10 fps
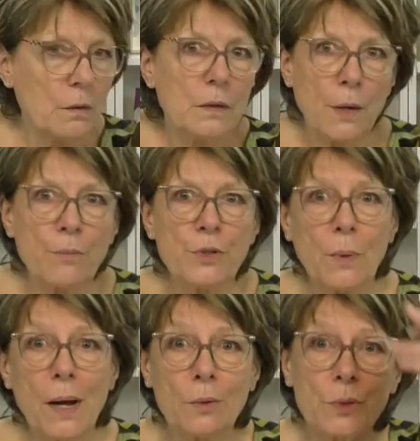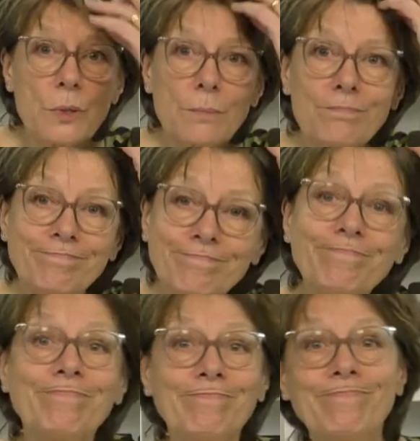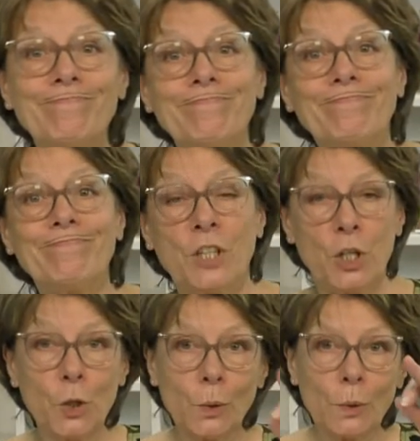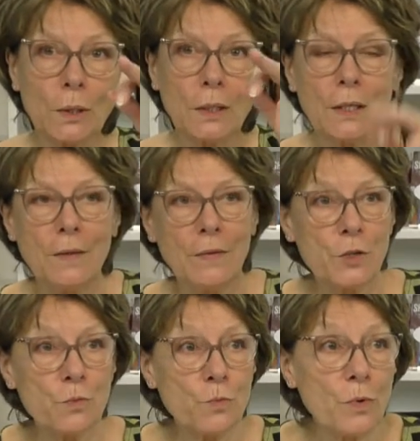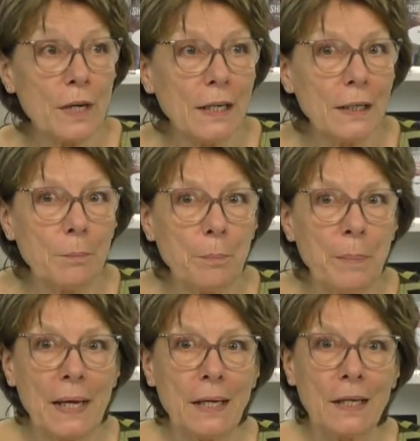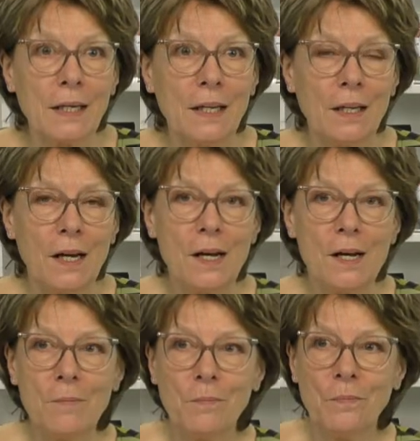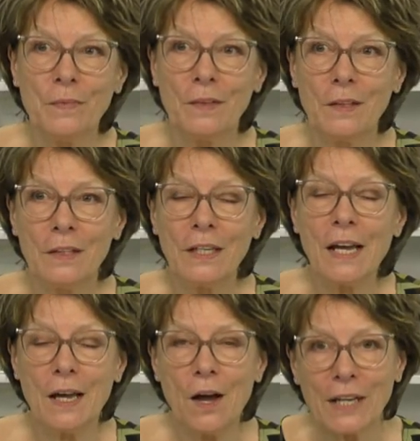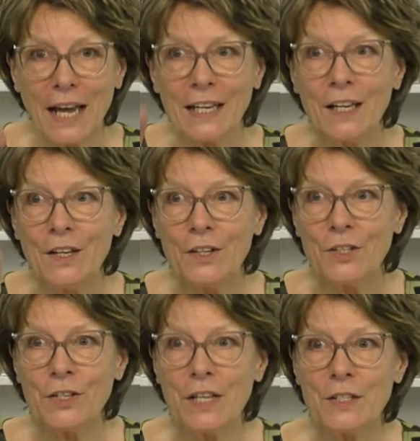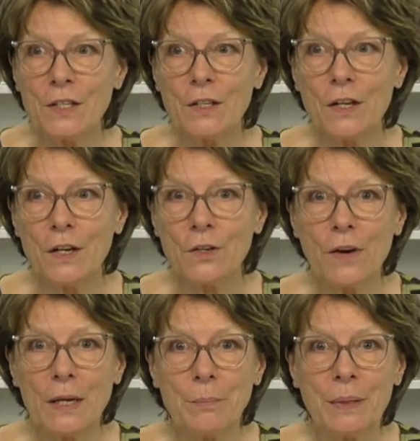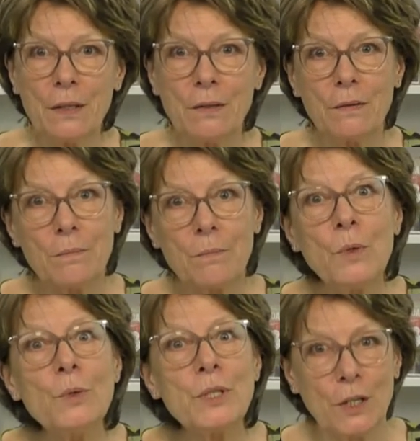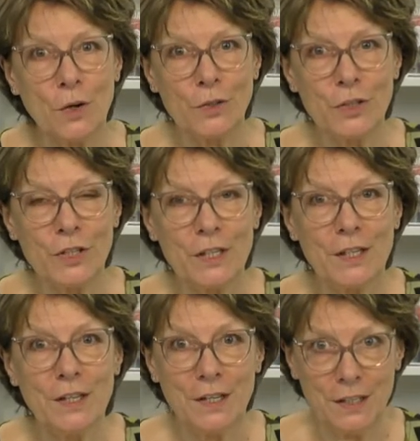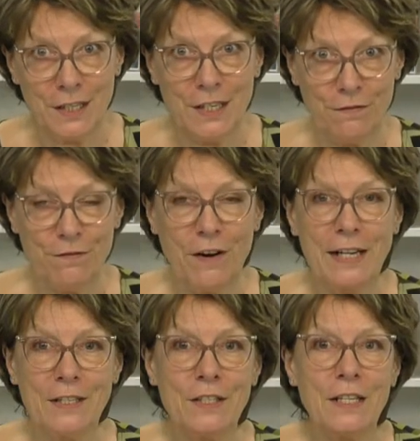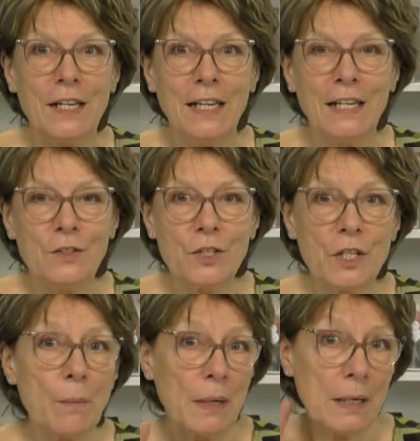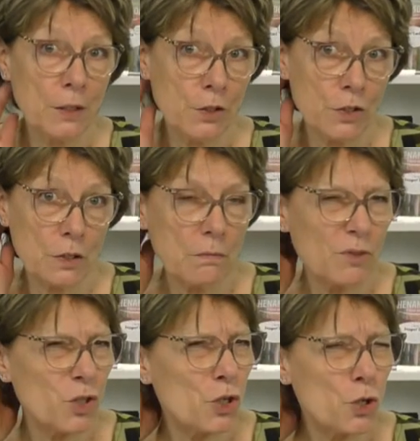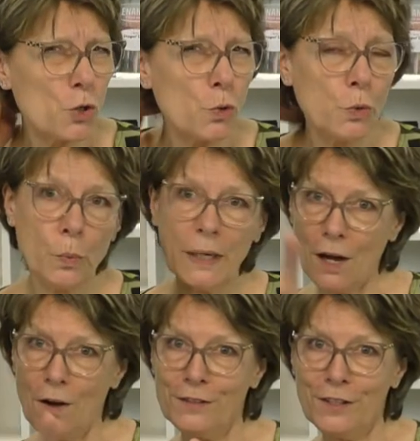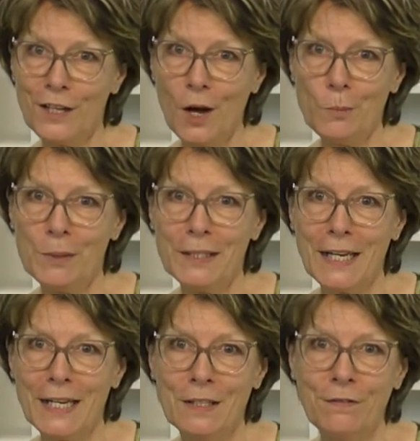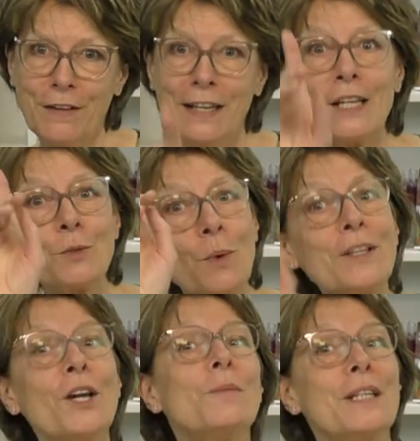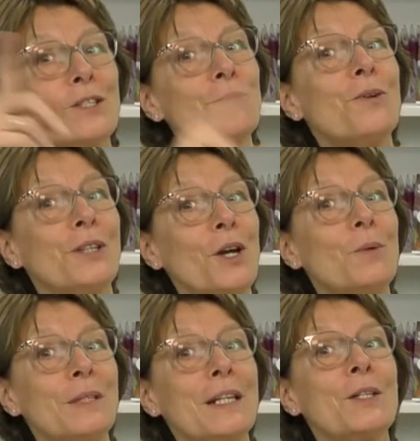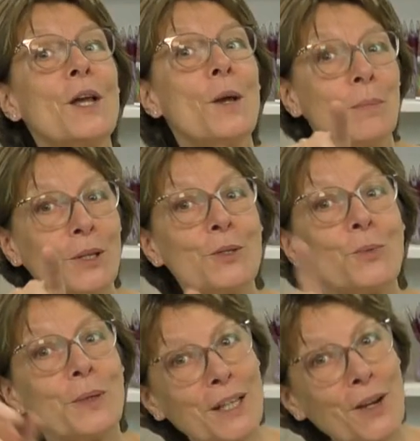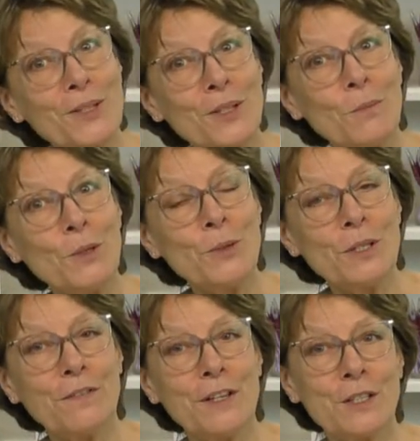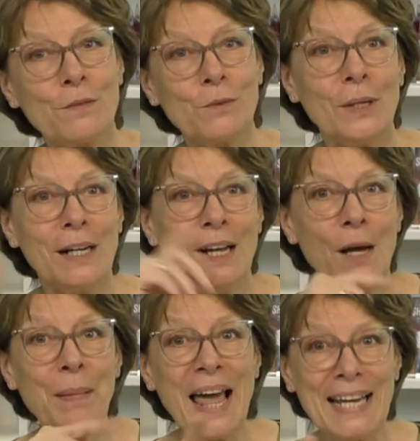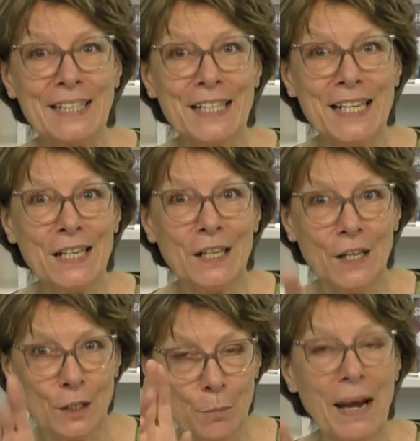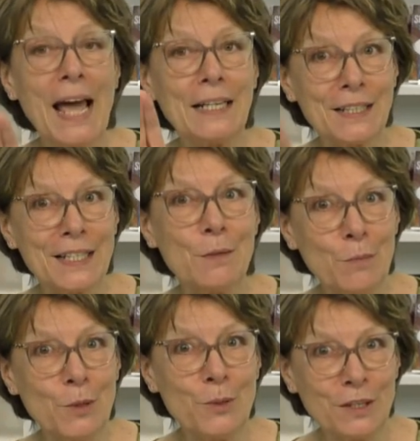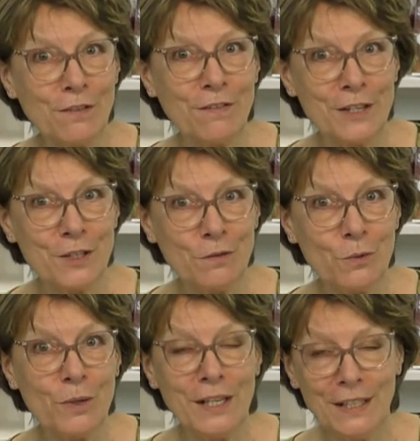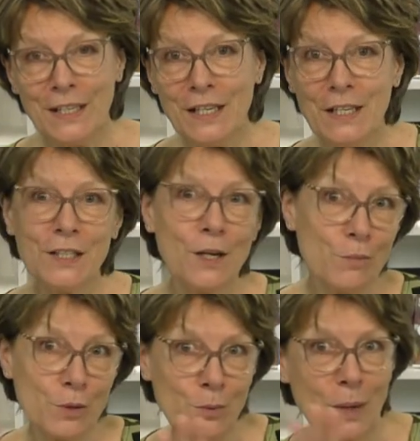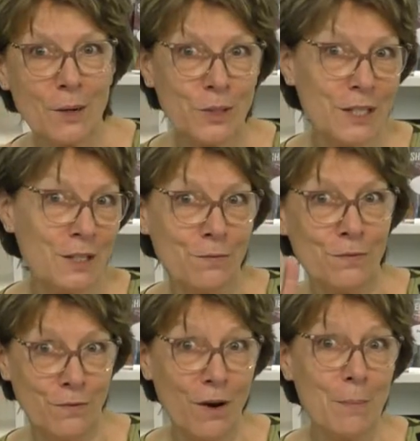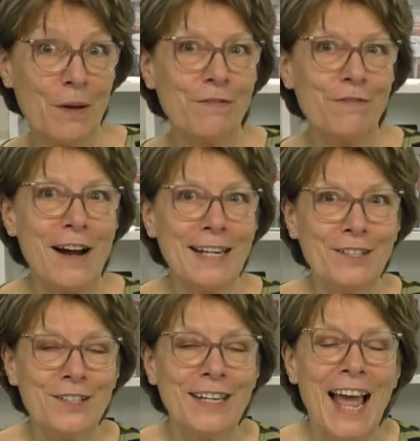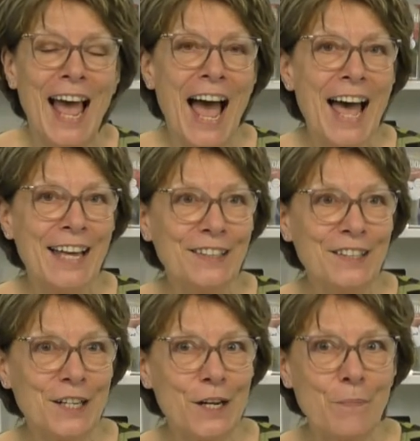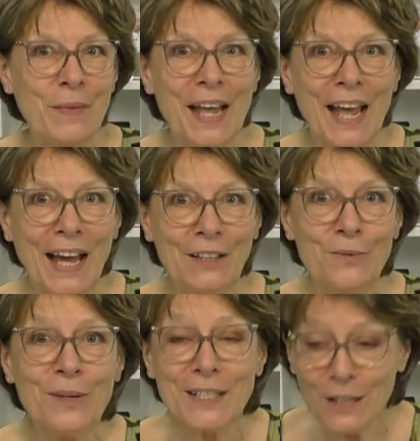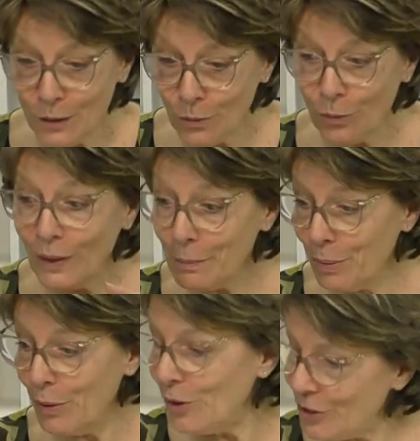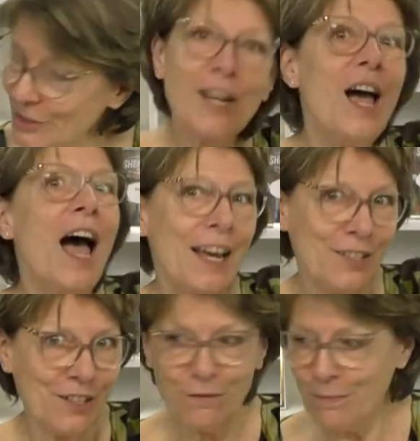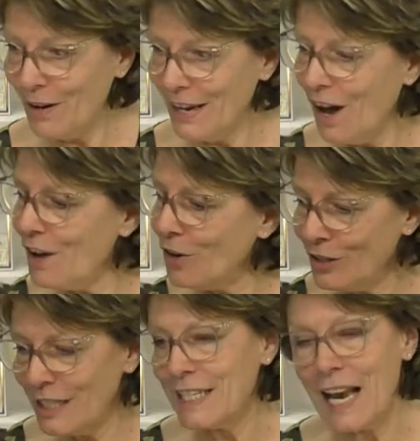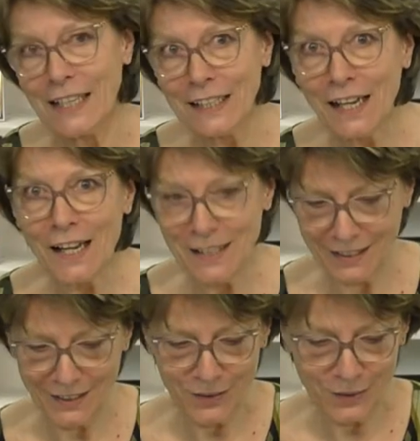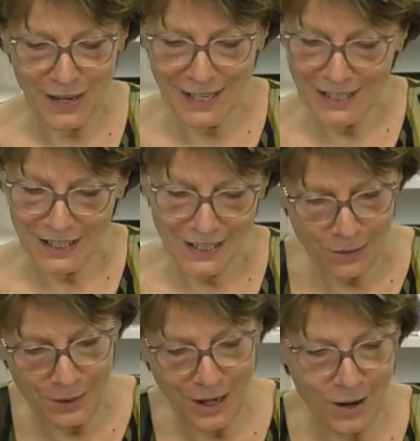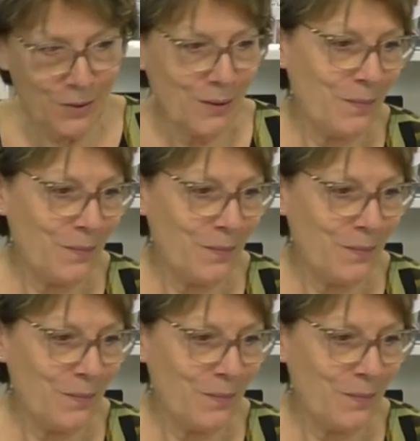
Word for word: Tunbridge Wells. Cool. There's a really big, um, yeah, okay. So there's a, a great big music concert near Frant in the summer in June, the week after the open days, in fact. That's why the open days are on the open days, because we go to the music festival. Black Deer, the Black Deer Music Festival near Tunbridge Wells is right by Frant, and um, and the reason that we put, as if by, I gotta tell ya, right here we go,